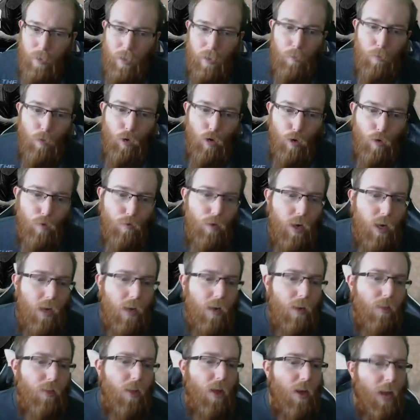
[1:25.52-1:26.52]
might be the move
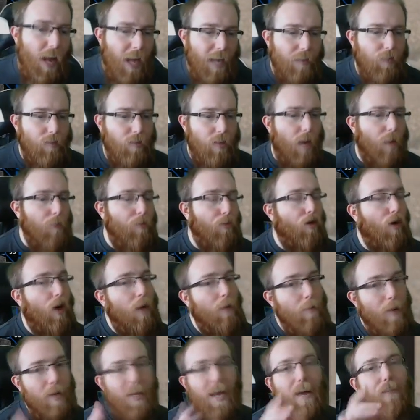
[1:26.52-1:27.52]
the next
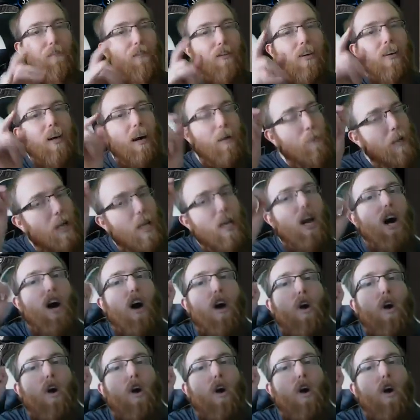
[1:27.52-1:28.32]
upgrade. But definitely let me